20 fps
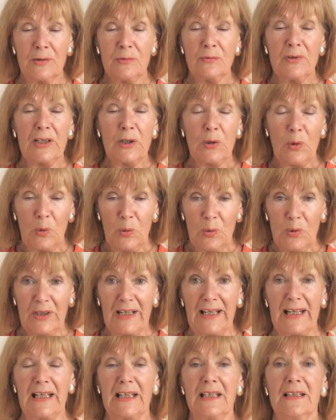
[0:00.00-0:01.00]

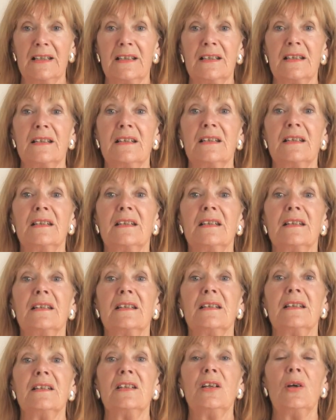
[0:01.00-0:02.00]
recalling
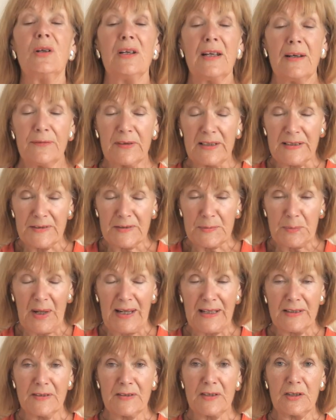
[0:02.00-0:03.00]
your lovely
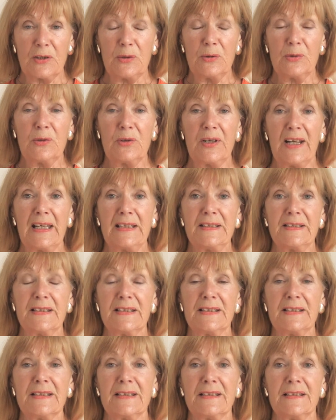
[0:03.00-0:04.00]
space that you
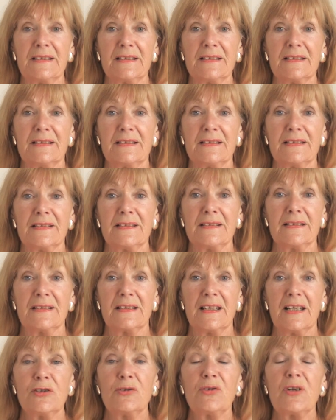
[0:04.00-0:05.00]
created
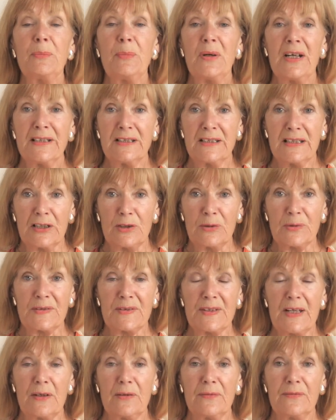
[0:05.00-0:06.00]
and reminding
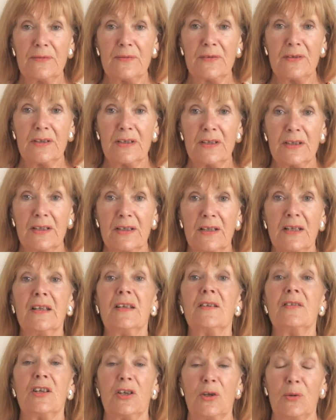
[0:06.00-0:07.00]
yourself
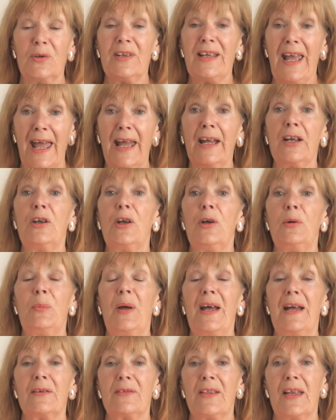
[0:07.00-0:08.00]
that you can go
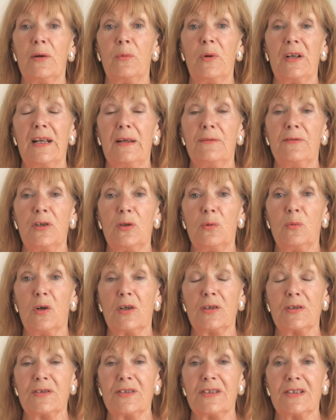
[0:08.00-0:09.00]
back there whenever you
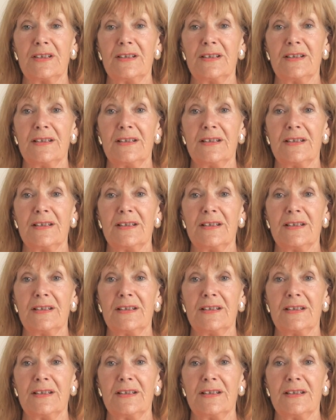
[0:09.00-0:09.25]
want.